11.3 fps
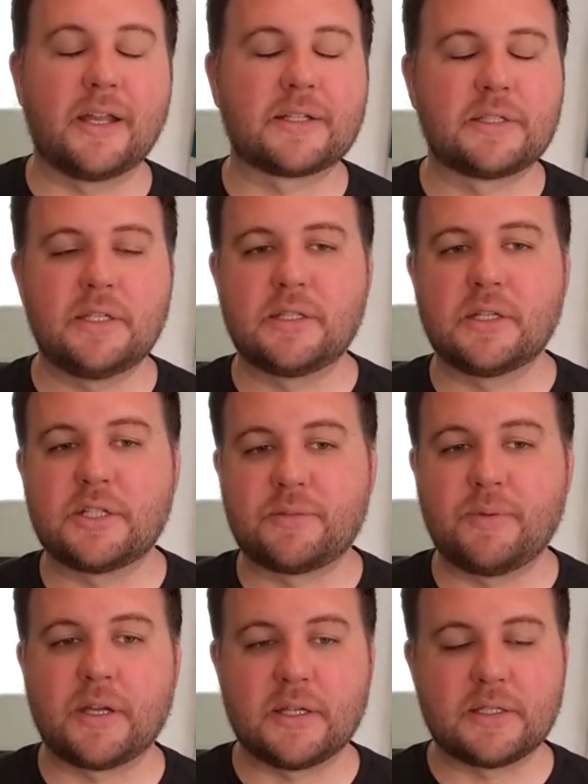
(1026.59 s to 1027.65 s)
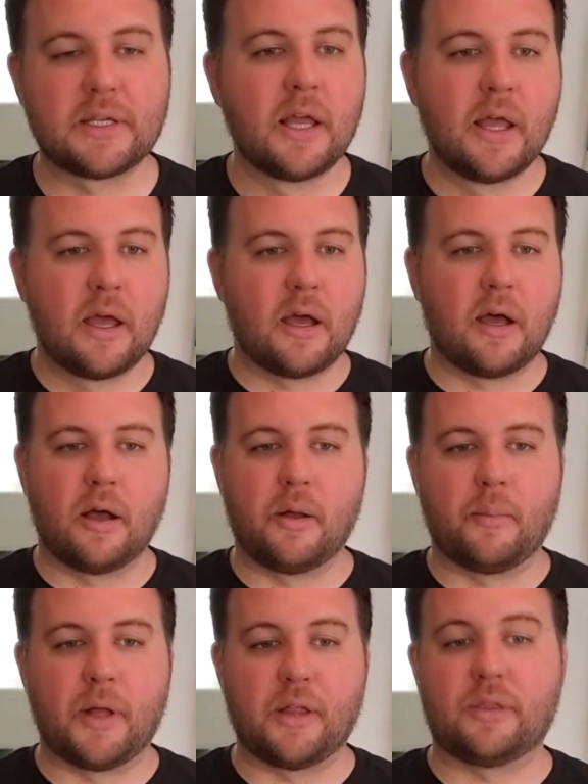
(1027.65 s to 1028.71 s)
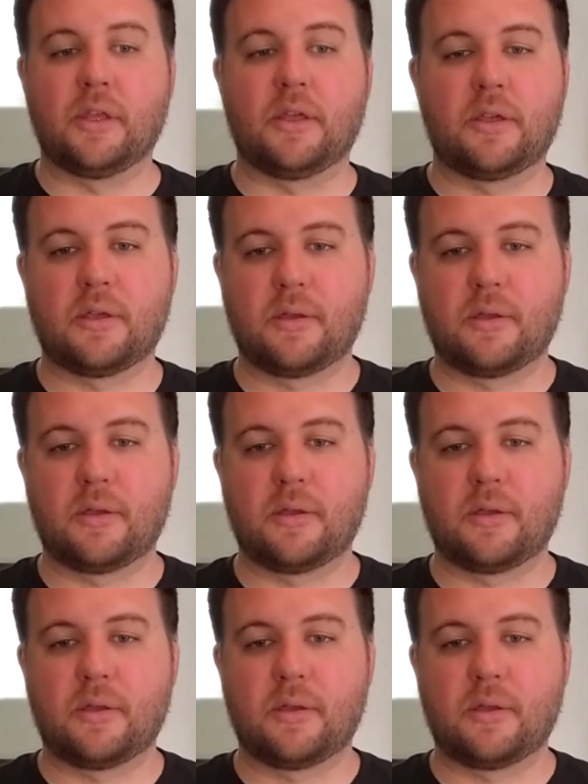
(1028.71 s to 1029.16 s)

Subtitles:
season, just because I think,